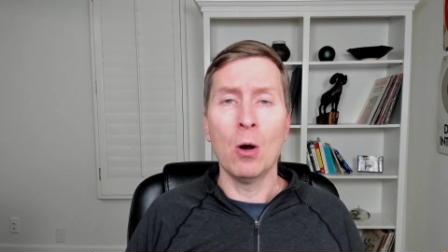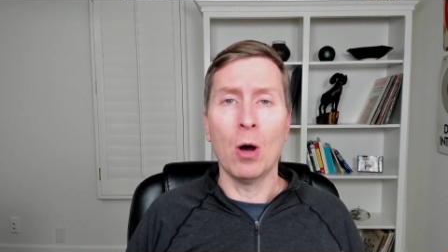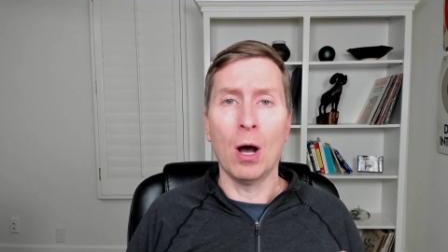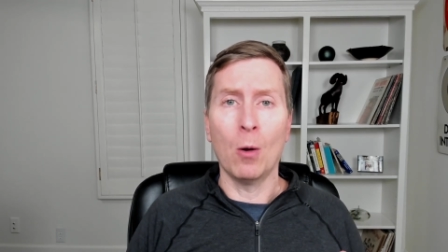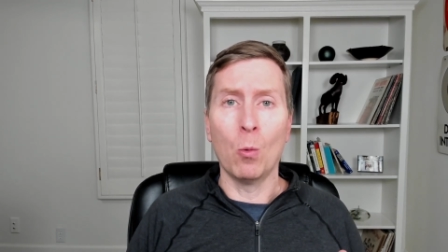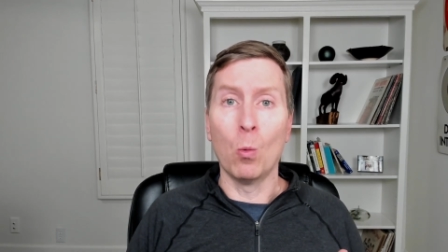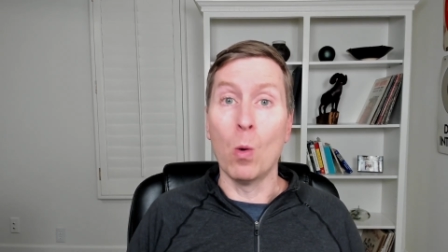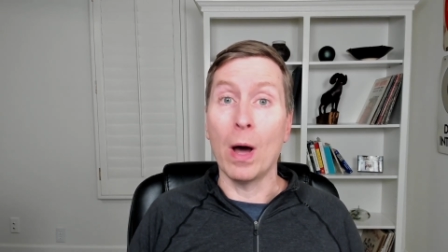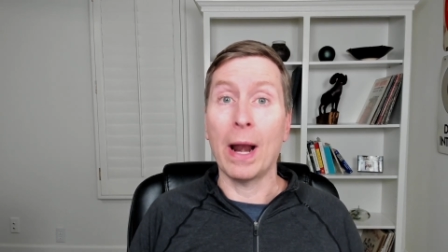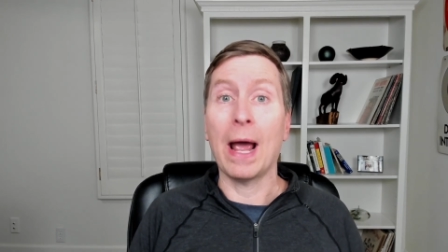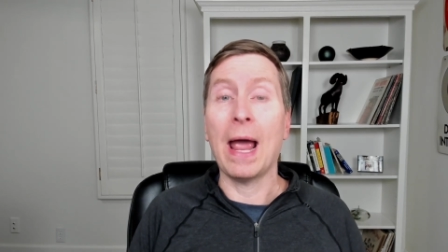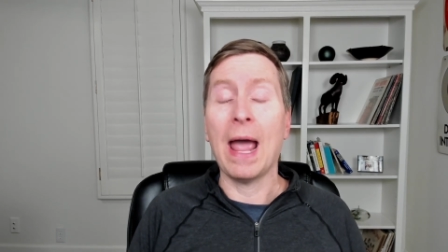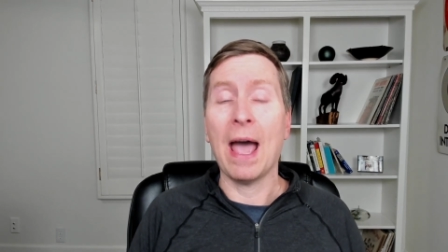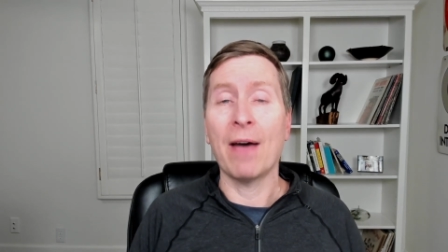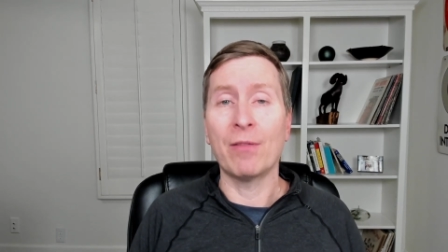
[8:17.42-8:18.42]
what I
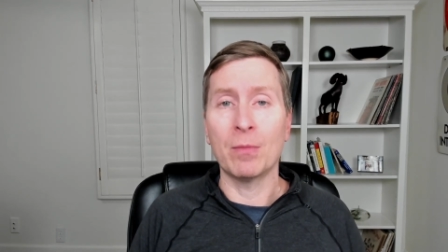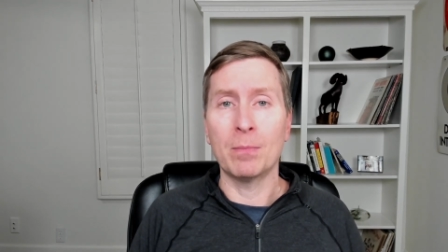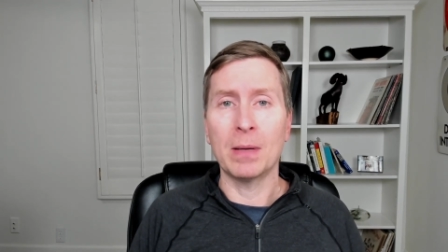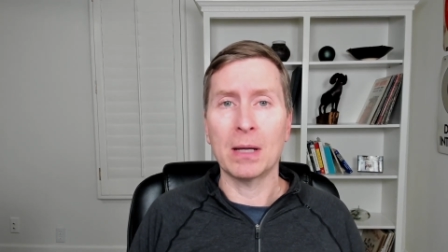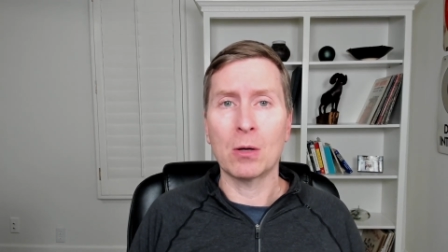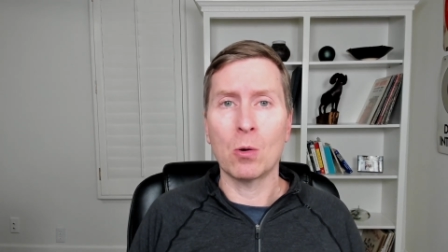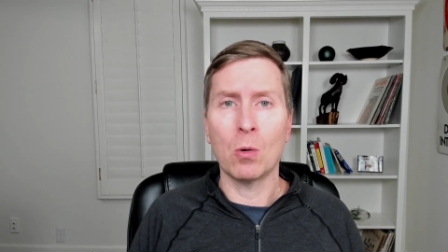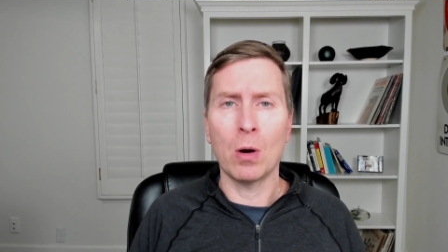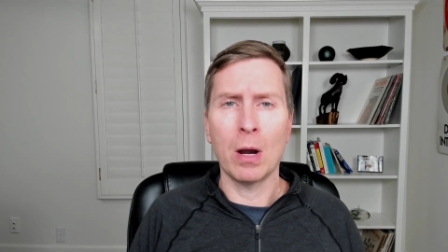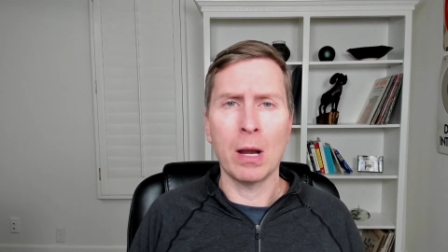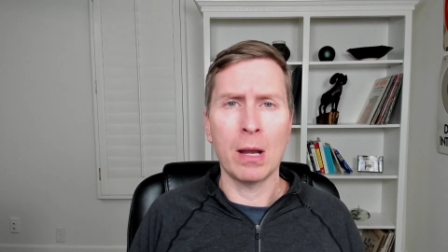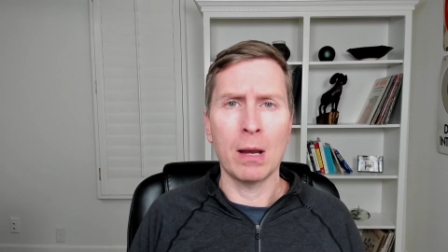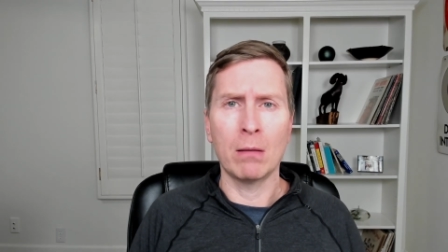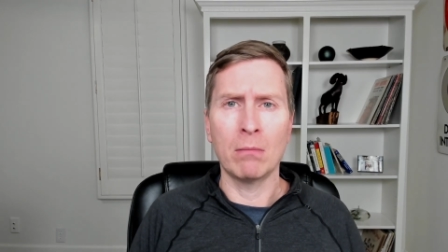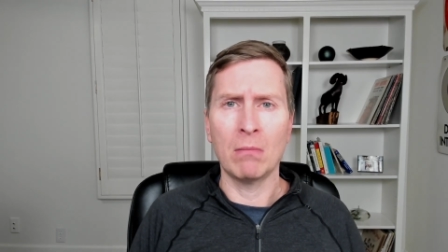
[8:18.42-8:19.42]
have in
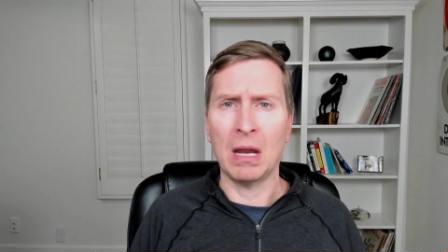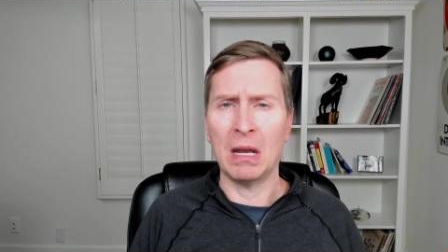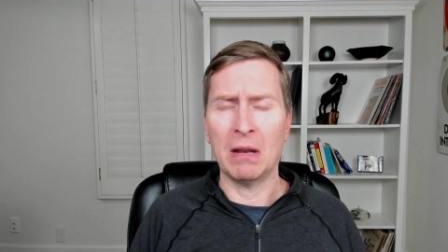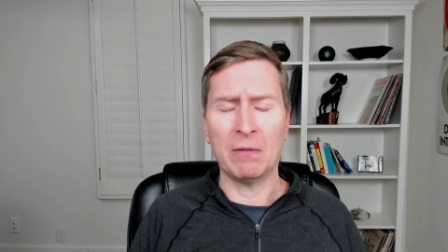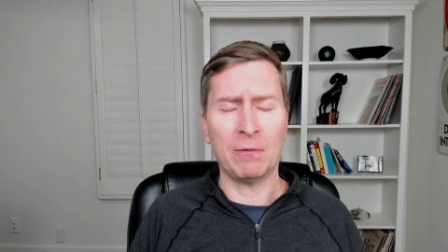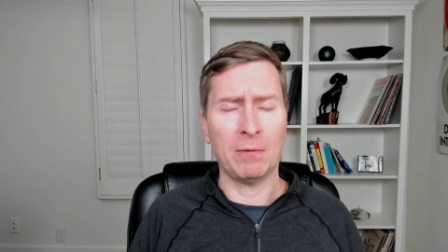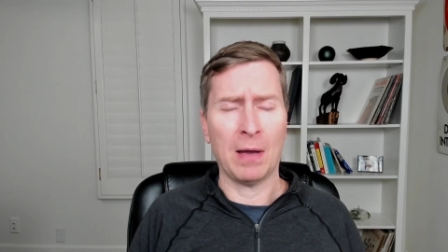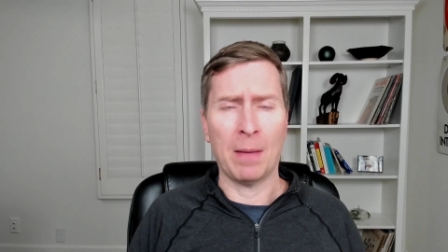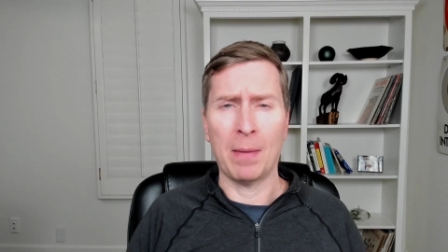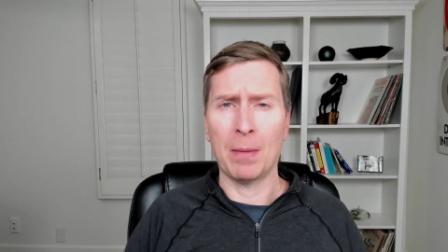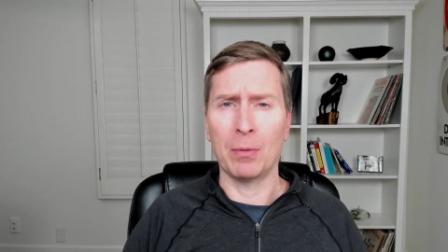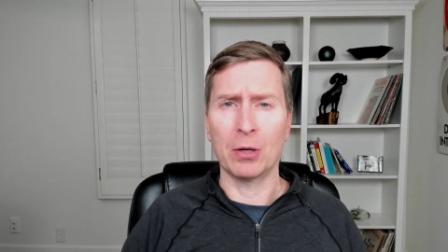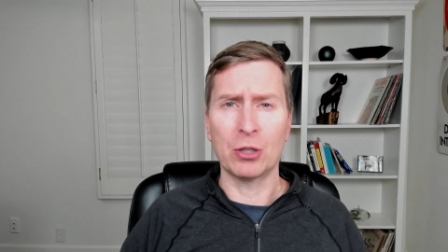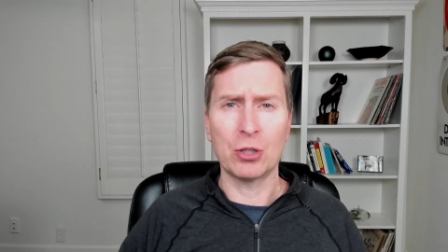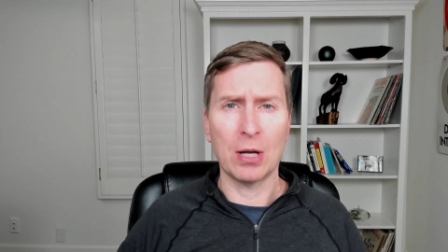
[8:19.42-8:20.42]
Bitcoin and if I'm
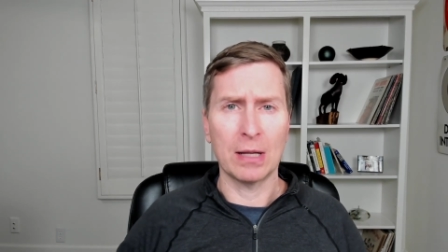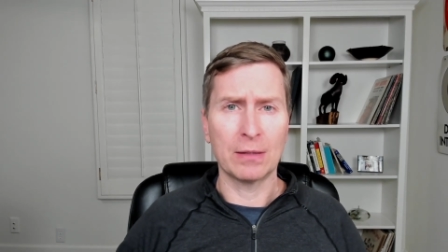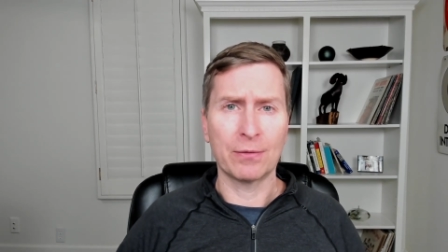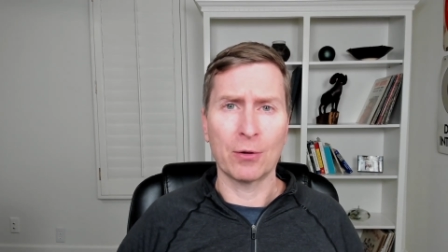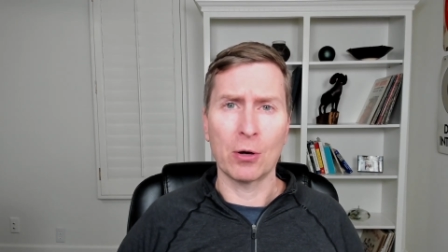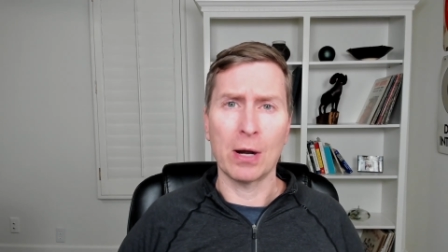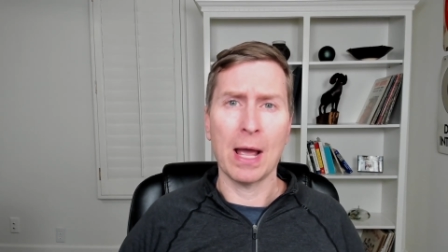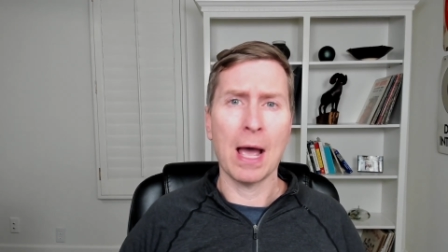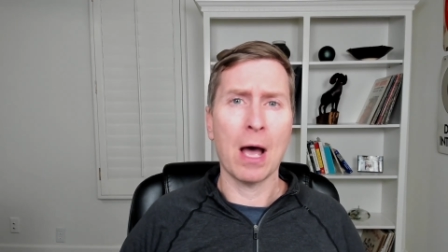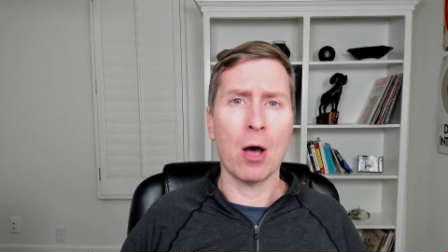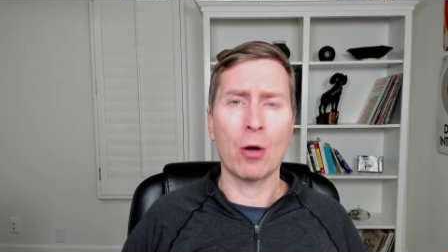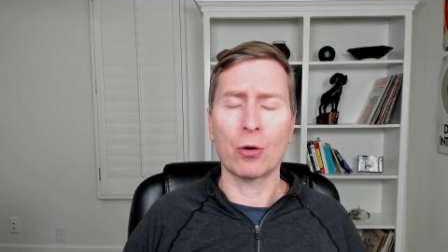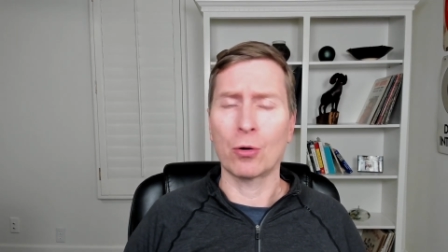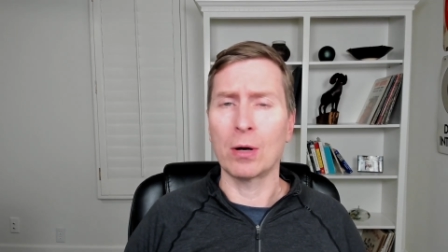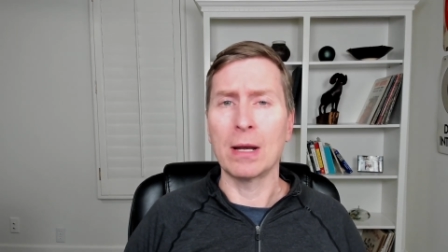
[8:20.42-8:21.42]
able to transfer it
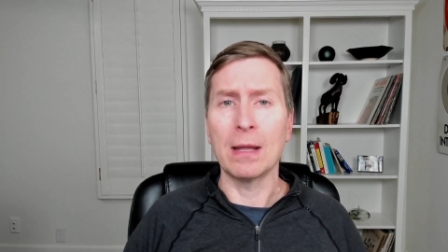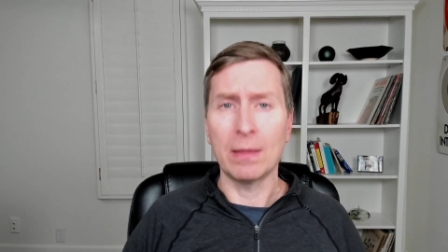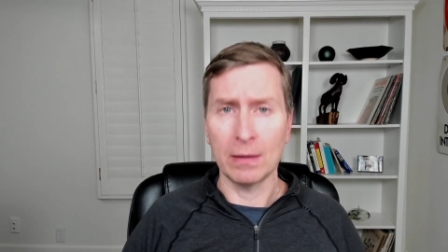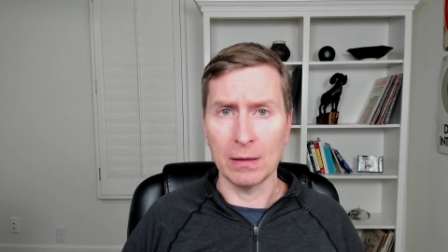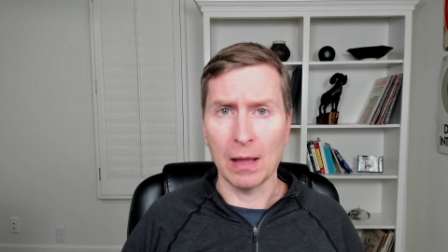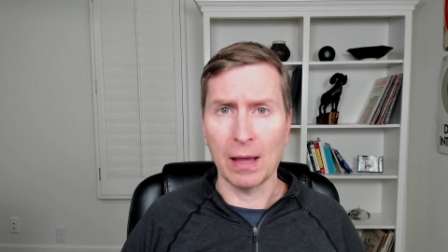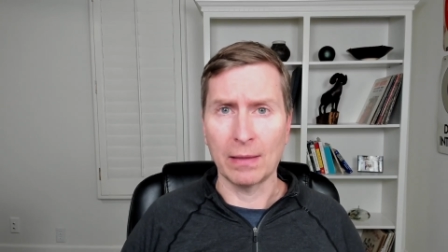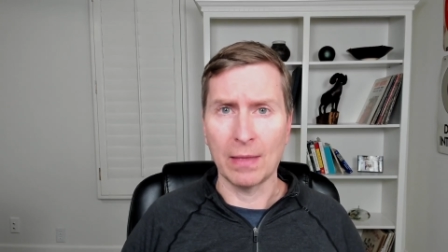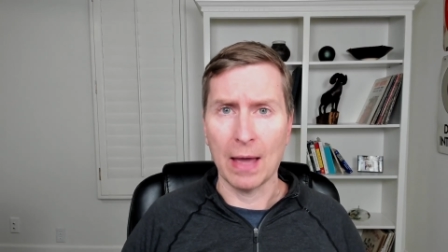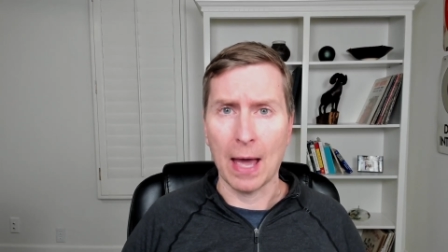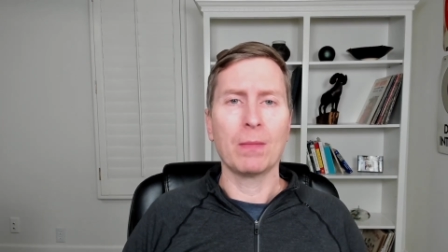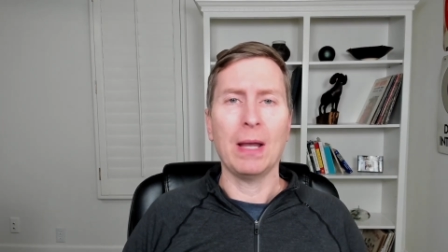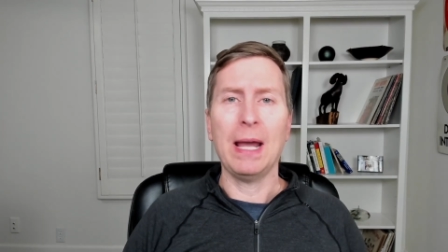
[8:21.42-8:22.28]
out or anything like that.